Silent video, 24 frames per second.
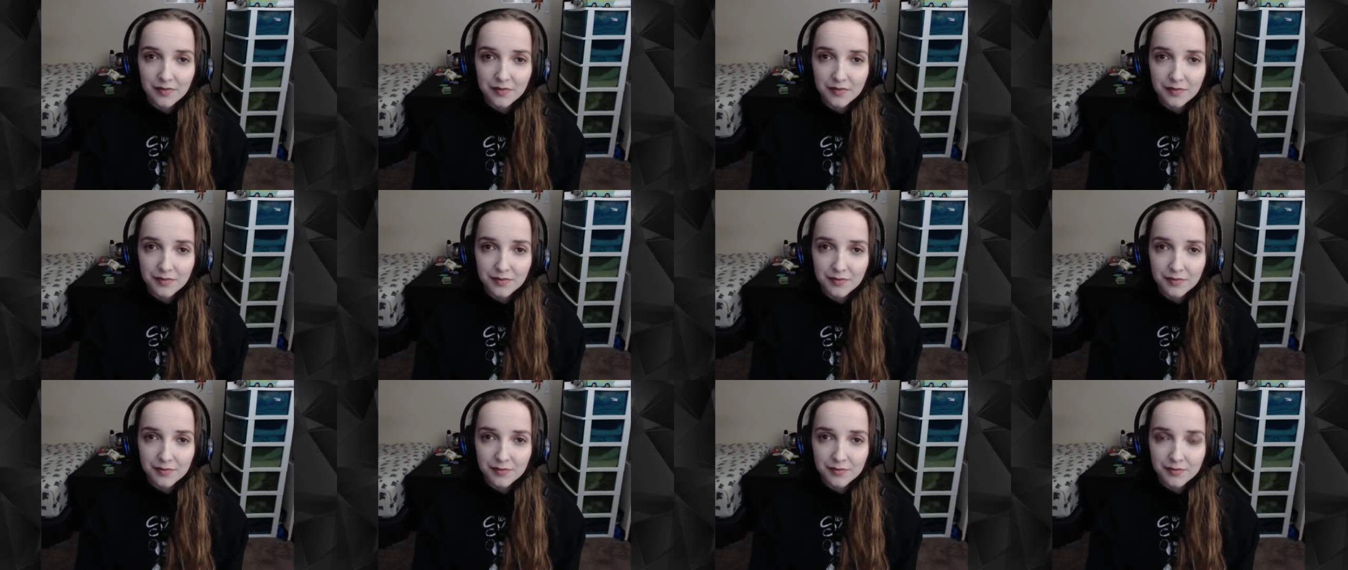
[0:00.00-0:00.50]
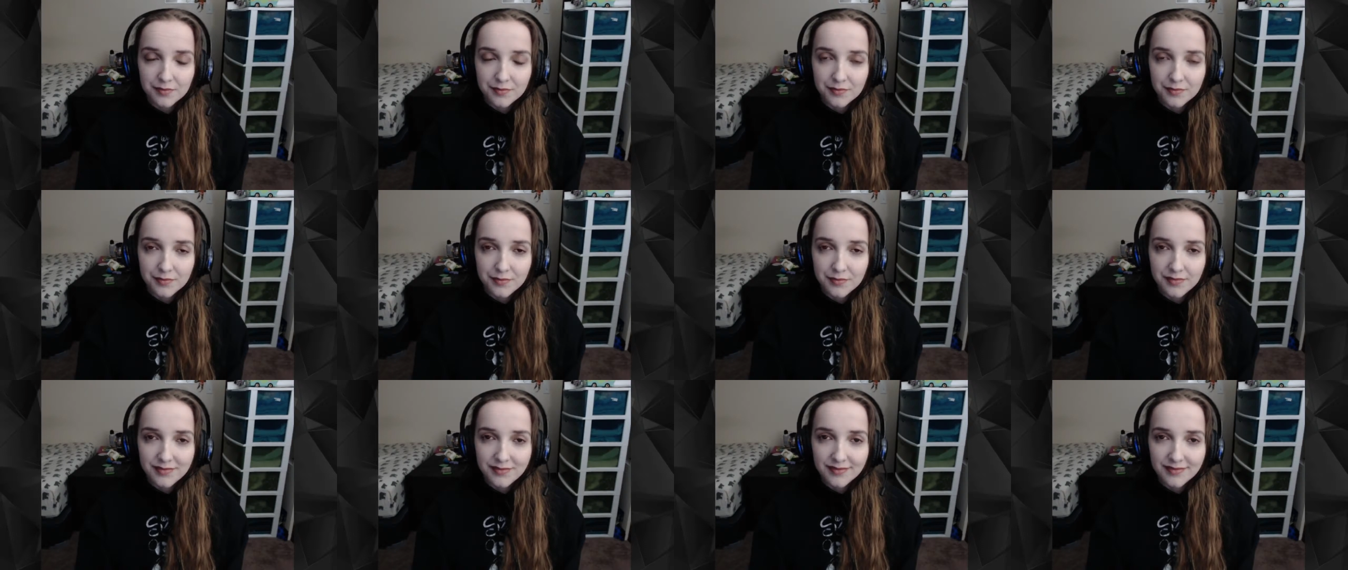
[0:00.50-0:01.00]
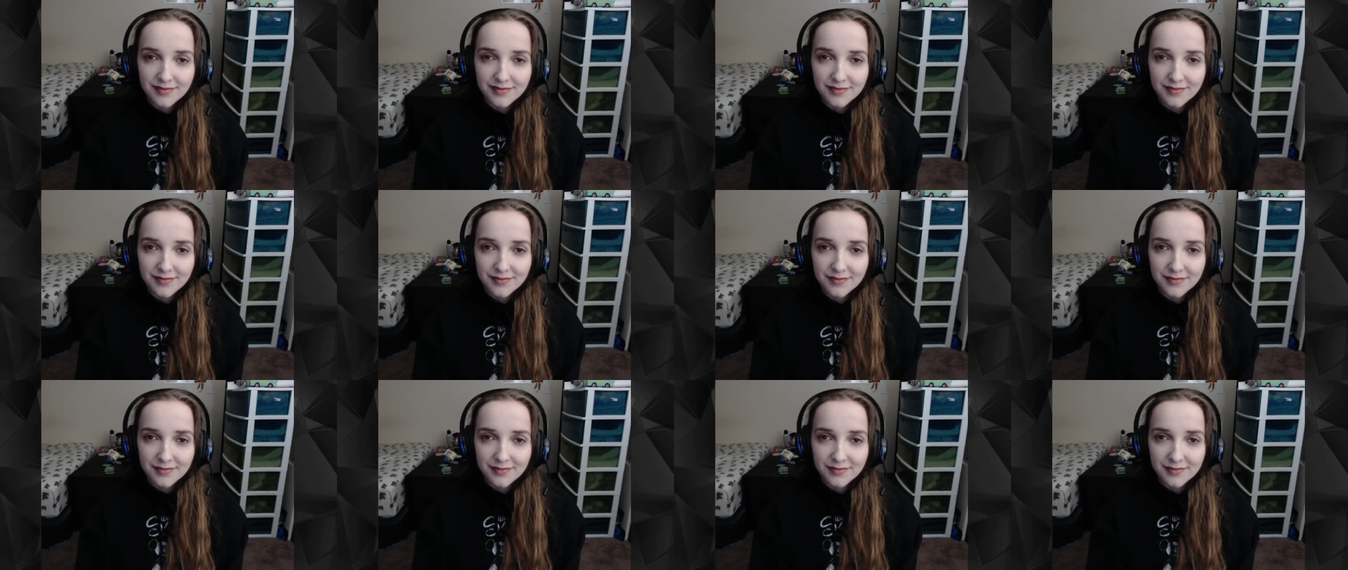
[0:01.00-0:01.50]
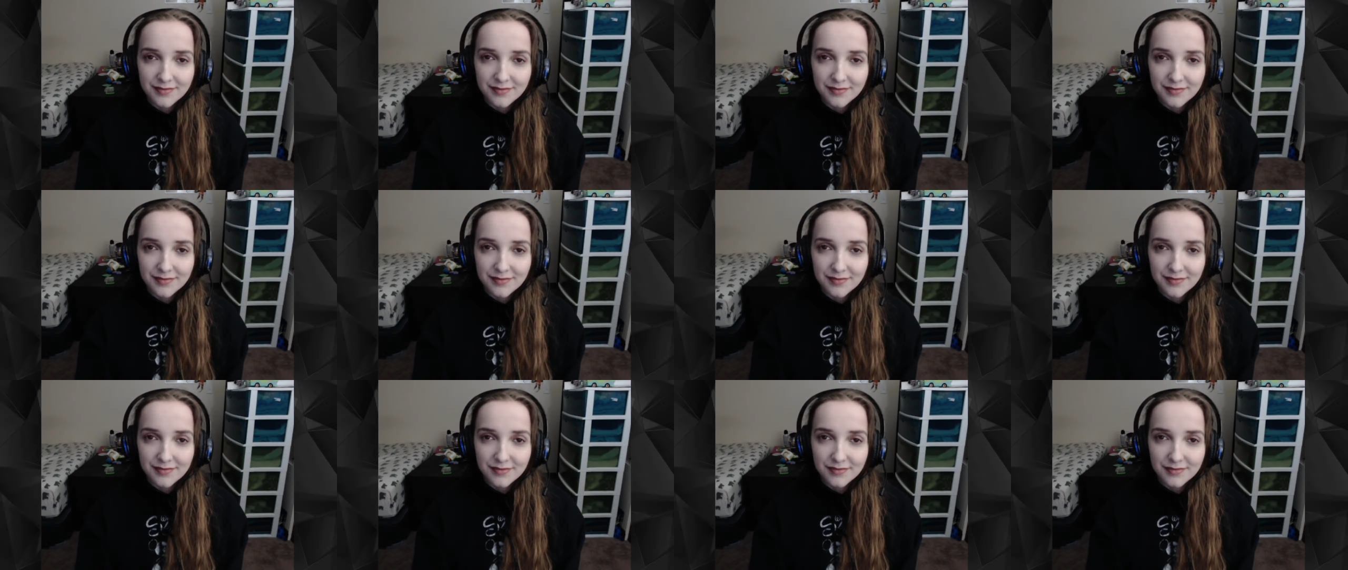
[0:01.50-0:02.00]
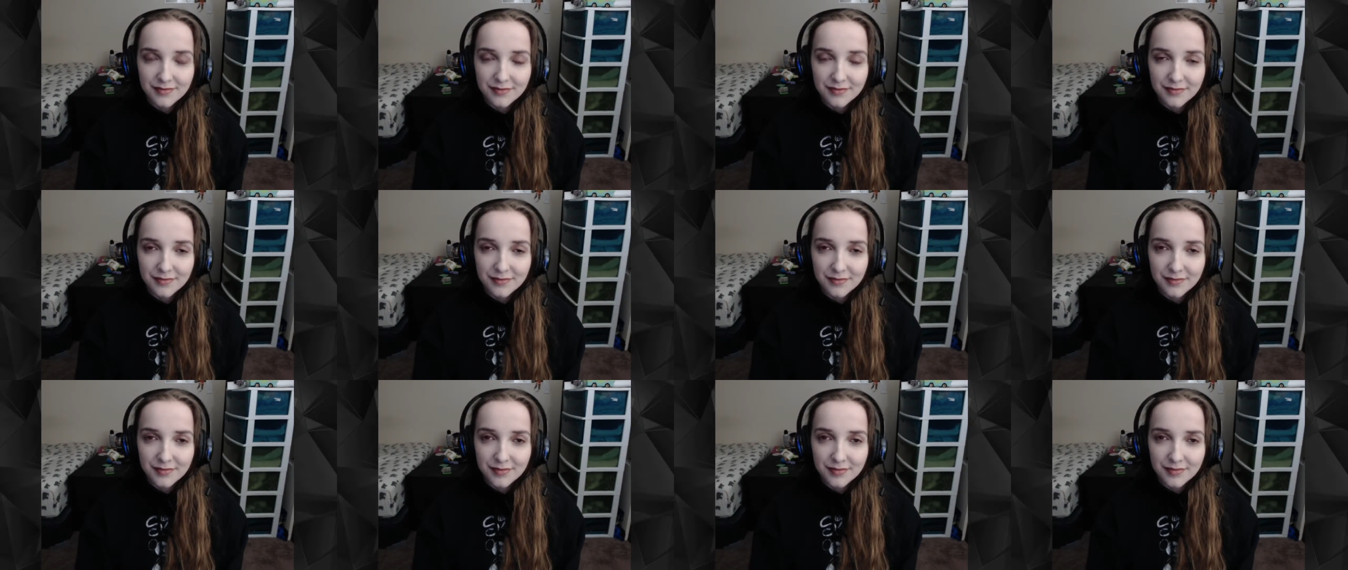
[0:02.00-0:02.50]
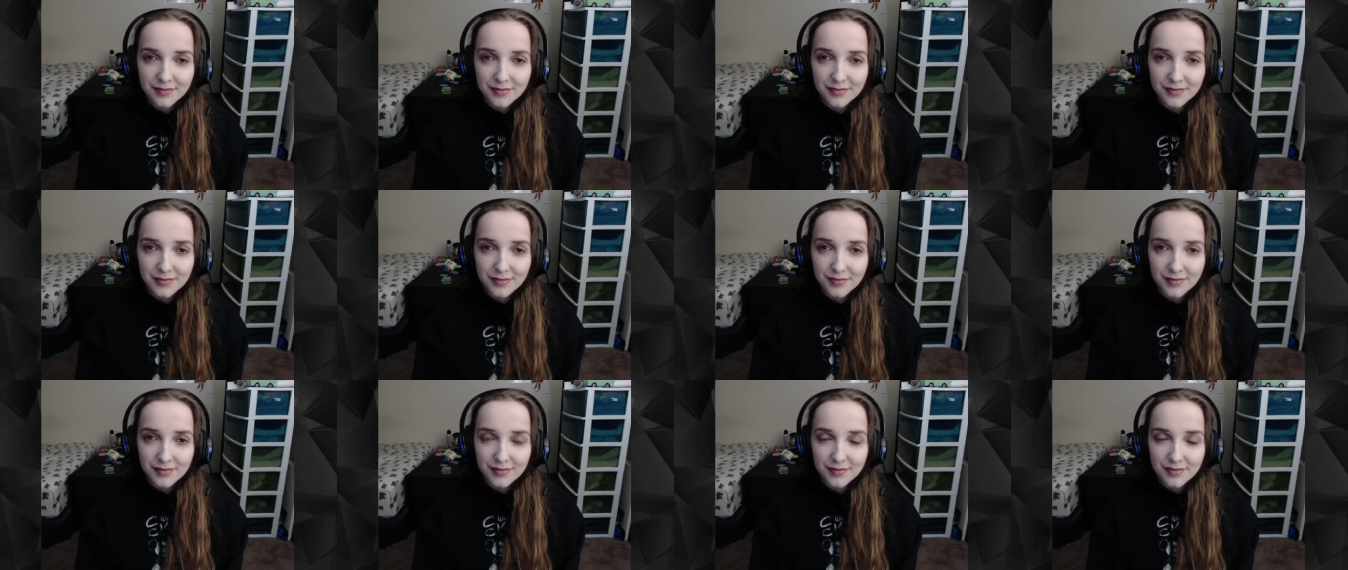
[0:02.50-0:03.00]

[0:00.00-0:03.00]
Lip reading: [no speech]